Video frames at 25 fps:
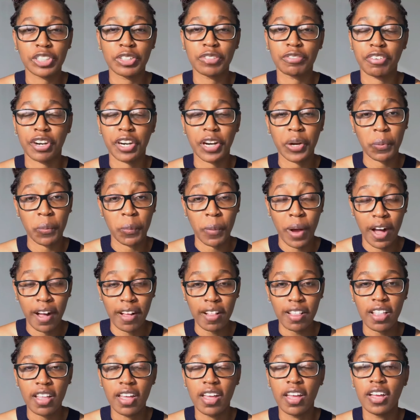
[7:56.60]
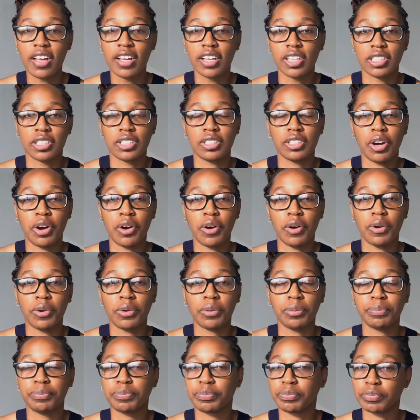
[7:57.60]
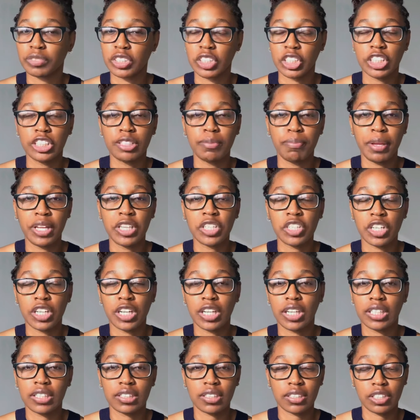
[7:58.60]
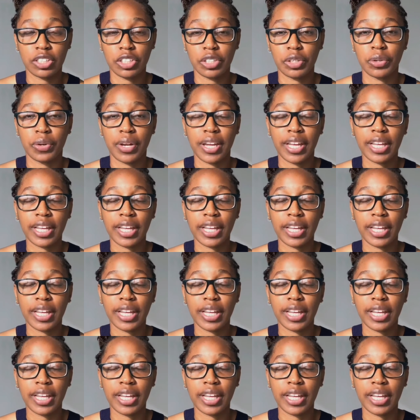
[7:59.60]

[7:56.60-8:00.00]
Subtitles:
very well. So just mentioning it in your